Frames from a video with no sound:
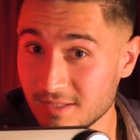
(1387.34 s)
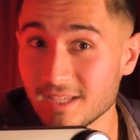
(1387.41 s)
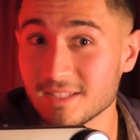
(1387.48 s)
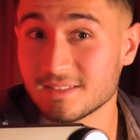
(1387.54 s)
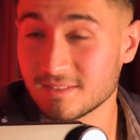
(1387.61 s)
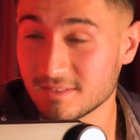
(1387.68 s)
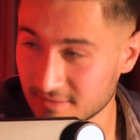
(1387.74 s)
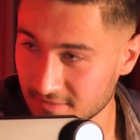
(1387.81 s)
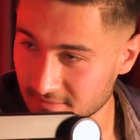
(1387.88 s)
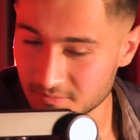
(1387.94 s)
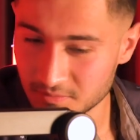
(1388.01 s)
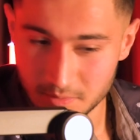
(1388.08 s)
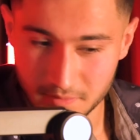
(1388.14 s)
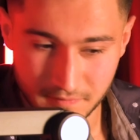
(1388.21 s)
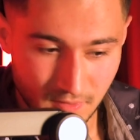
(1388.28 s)
yes, and
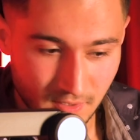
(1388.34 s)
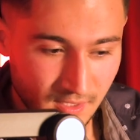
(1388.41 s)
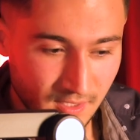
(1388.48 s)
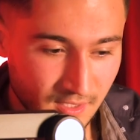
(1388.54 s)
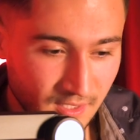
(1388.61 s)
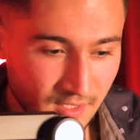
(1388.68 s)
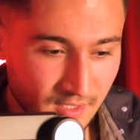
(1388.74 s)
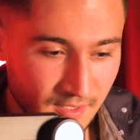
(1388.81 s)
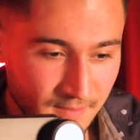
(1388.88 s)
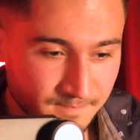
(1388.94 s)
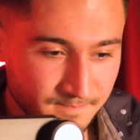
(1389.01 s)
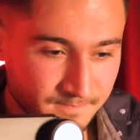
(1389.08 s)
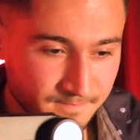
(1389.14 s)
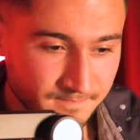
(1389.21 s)
24.